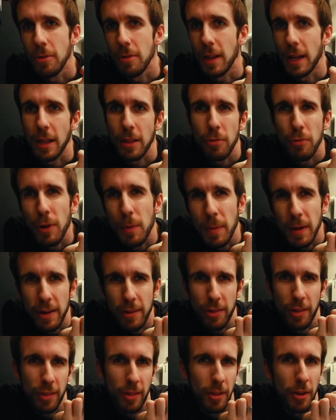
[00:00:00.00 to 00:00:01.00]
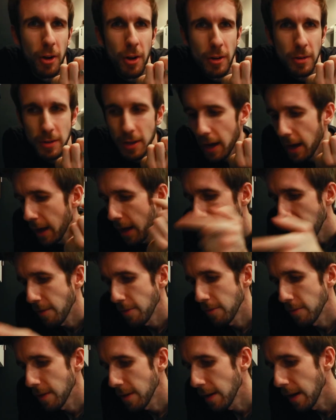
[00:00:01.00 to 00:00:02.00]
like 3 minutes is a long
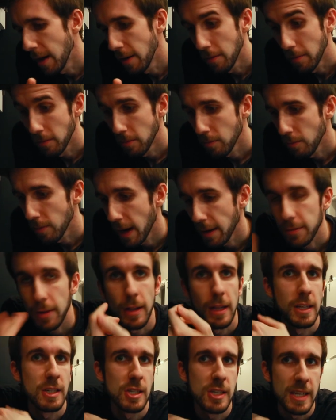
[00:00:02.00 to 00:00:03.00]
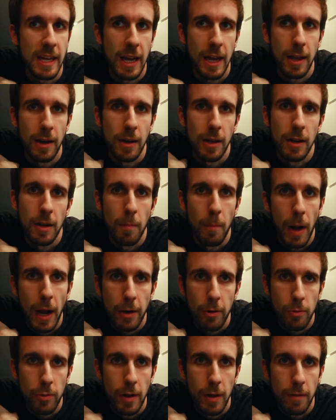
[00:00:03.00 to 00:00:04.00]
time, and we have to let it stand in the
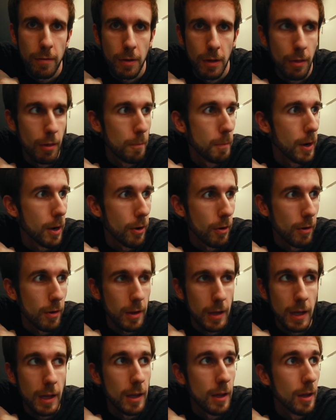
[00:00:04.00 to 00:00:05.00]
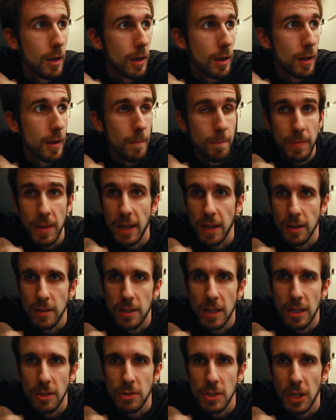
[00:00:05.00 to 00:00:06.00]
microwave because apparently it
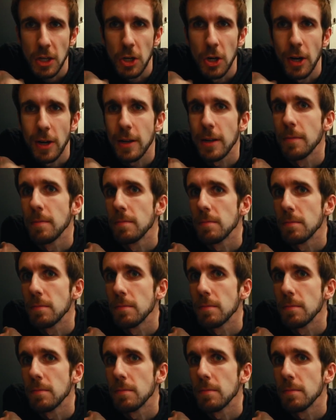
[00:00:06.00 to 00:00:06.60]
continues to cook.